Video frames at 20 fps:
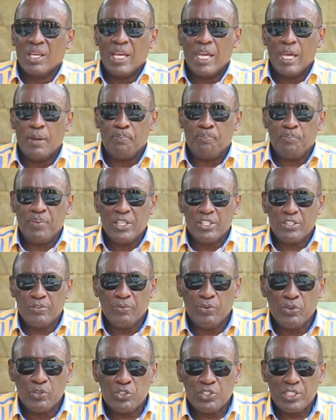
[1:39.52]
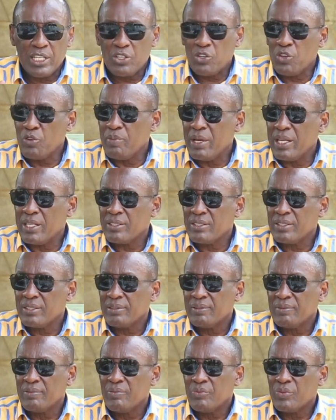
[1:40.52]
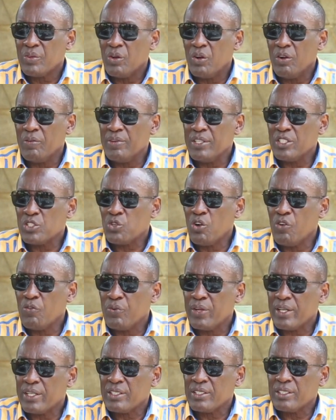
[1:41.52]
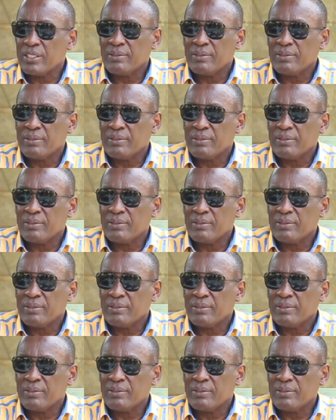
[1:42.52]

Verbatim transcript: a peaceful settlement of this conflict.